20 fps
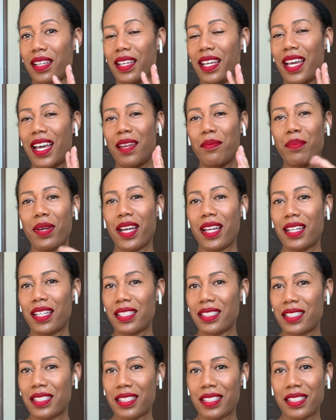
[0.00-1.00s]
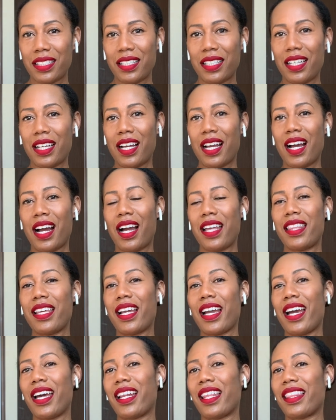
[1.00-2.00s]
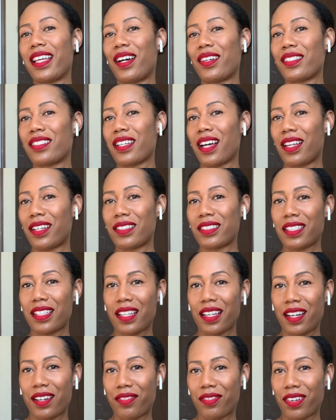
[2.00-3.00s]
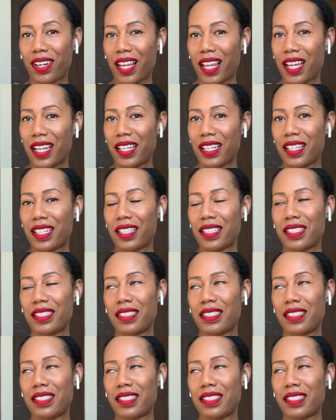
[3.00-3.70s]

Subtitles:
had pennies. I think I had $1,000 in there for like